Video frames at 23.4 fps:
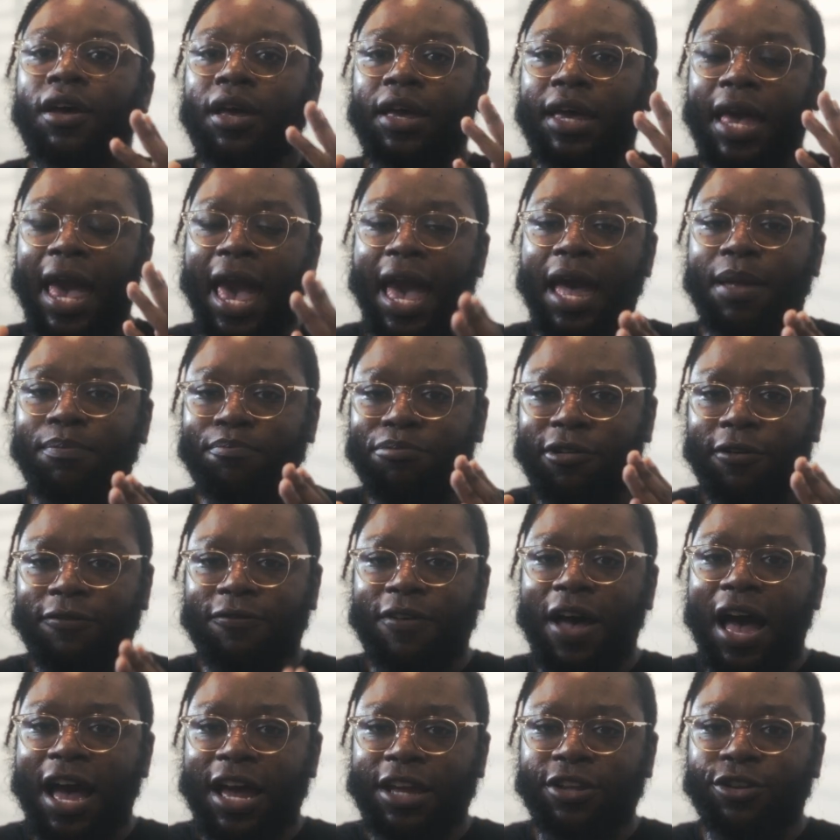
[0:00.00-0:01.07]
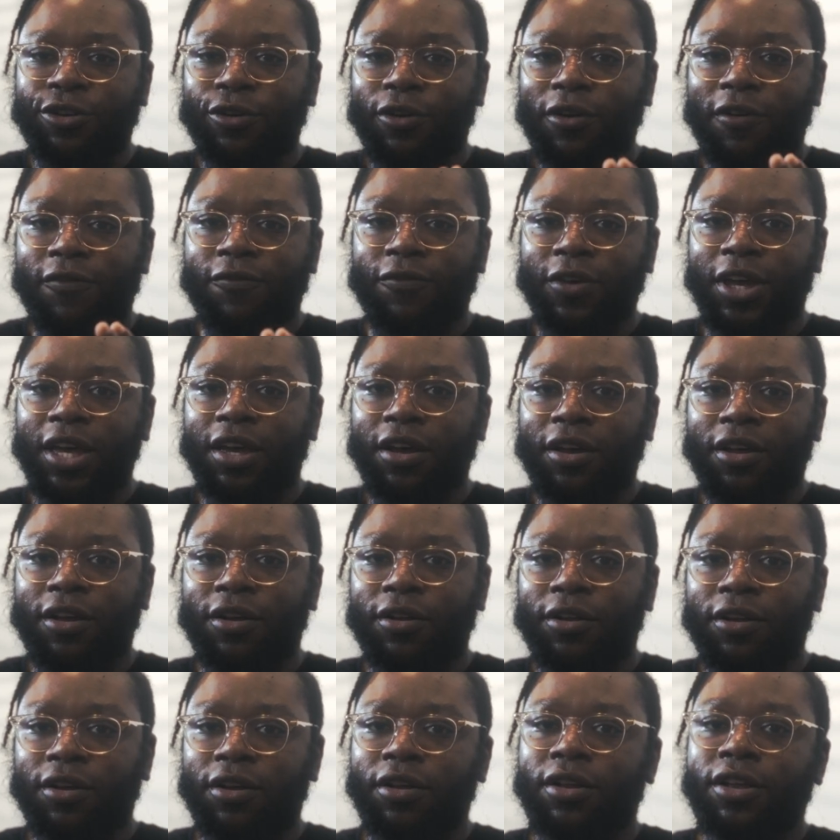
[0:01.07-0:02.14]
can provide you a
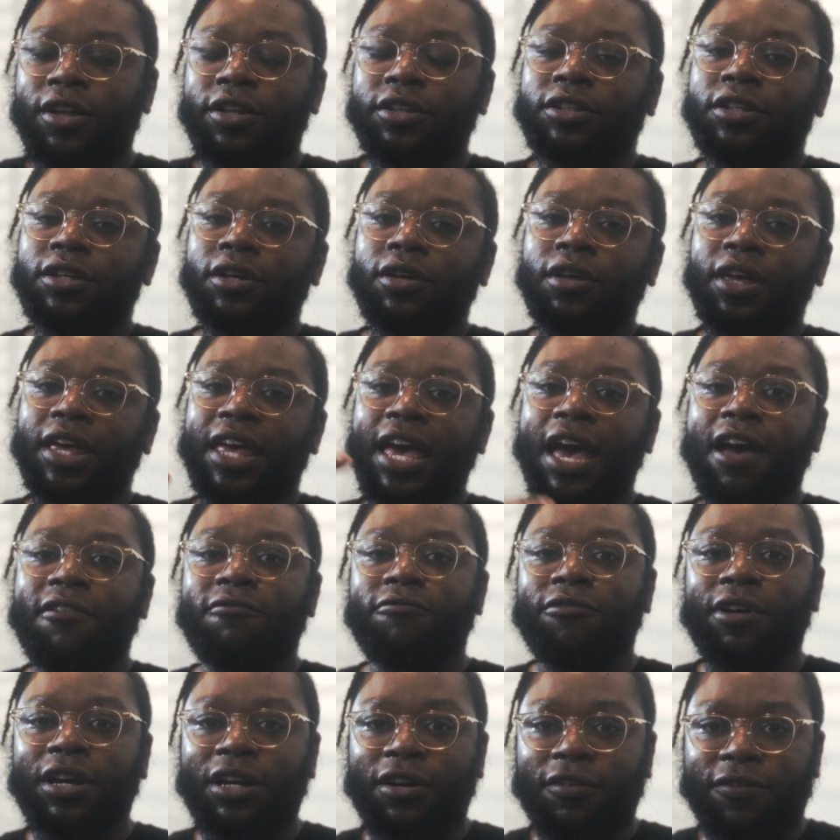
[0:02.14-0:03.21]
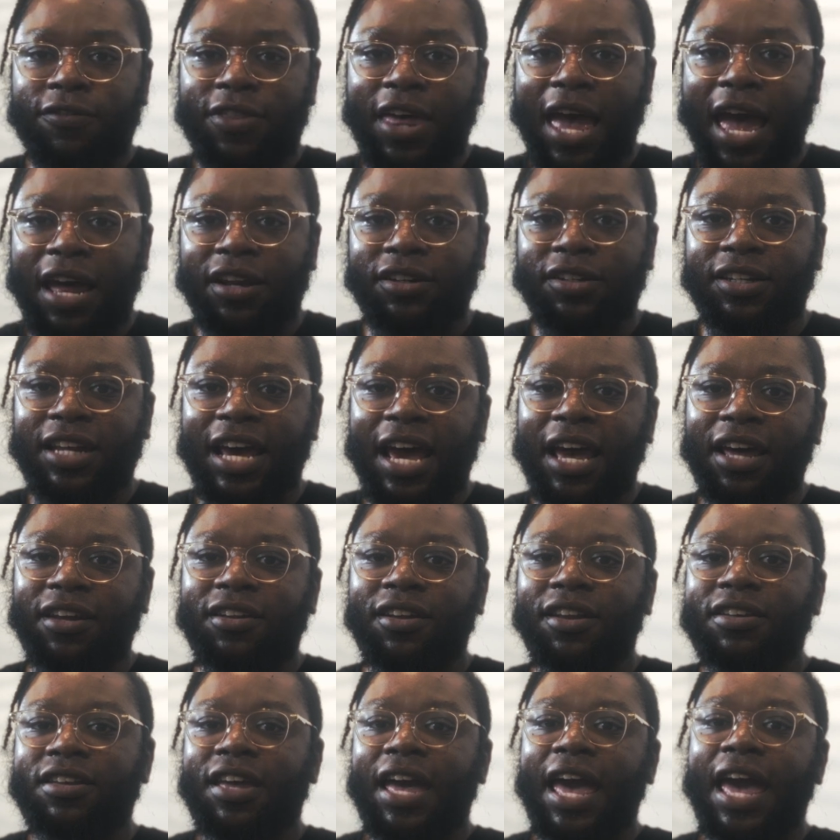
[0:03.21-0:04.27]
vehicle to get rid of that
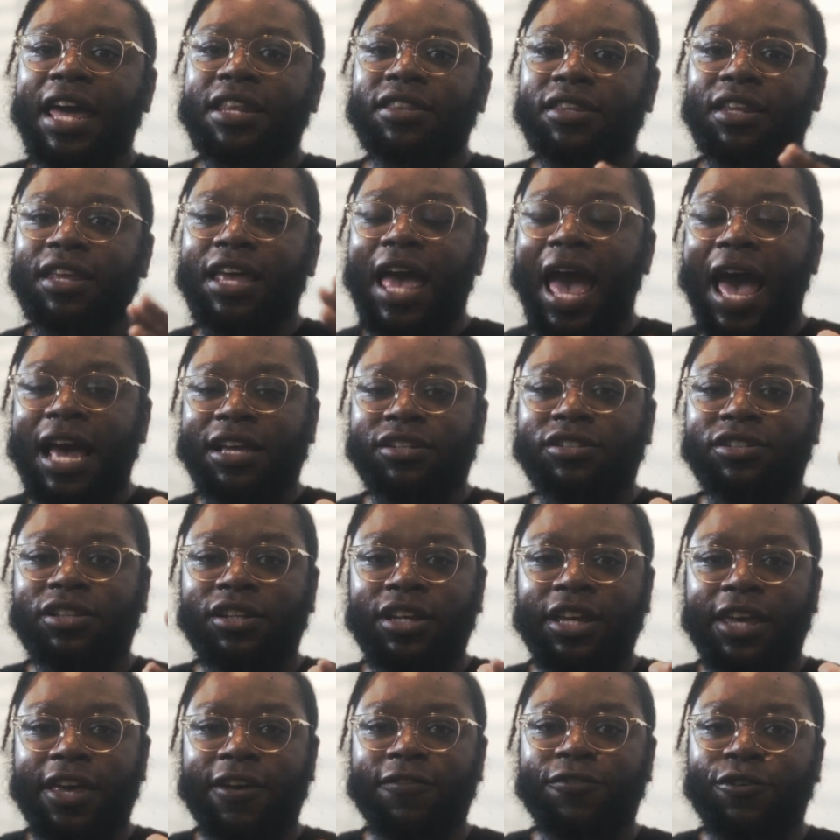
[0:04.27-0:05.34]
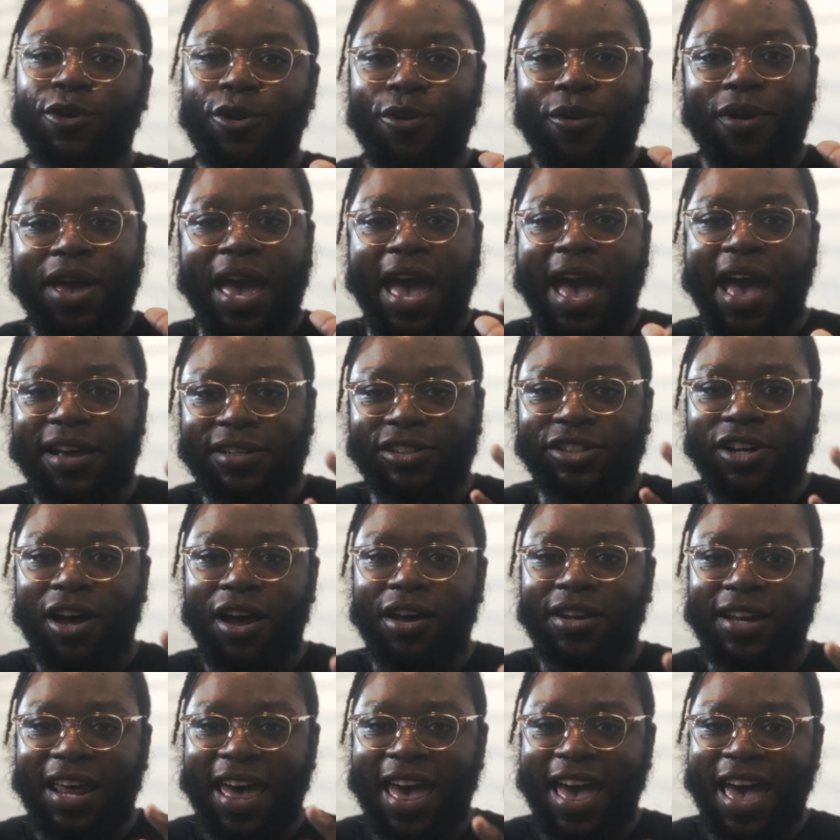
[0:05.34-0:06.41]
debt and actually give you cash
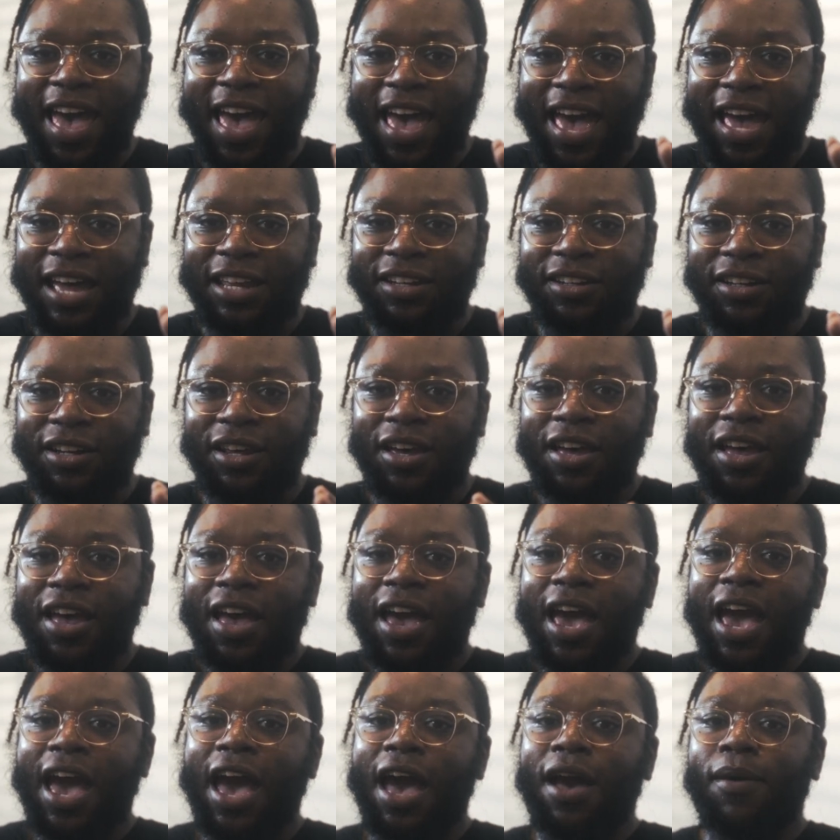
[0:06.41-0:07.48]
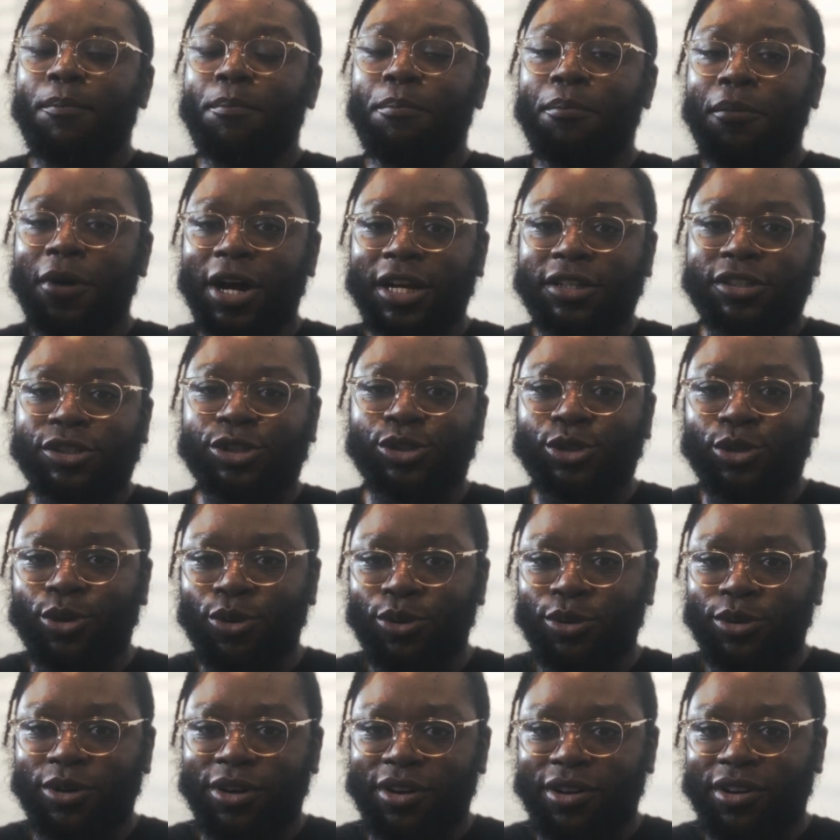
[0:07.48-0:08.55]
on hand much
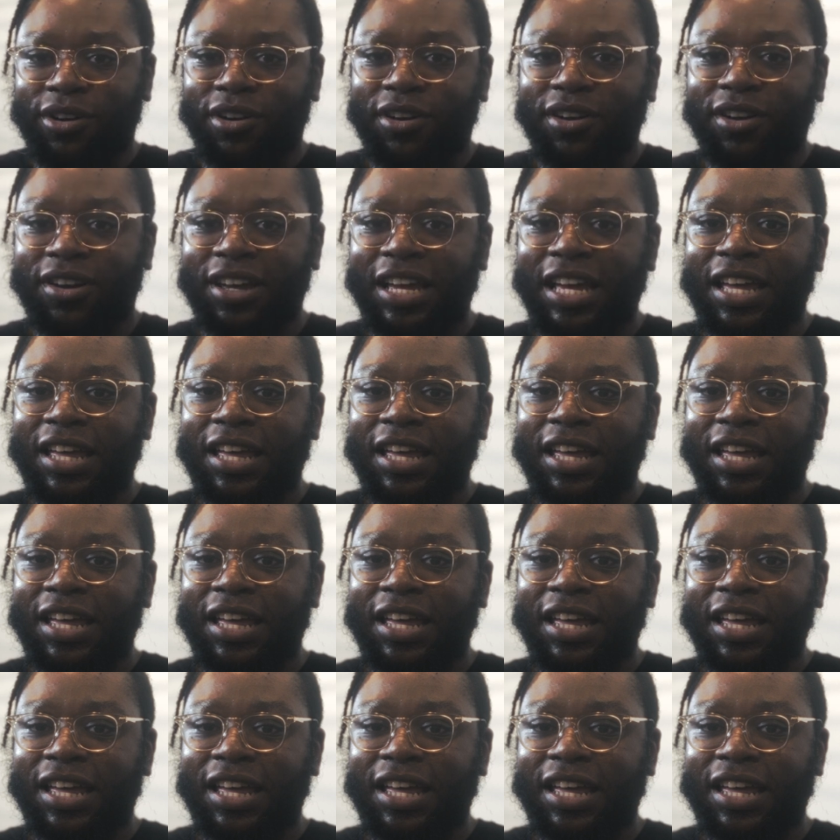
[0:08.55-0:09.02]
sooner,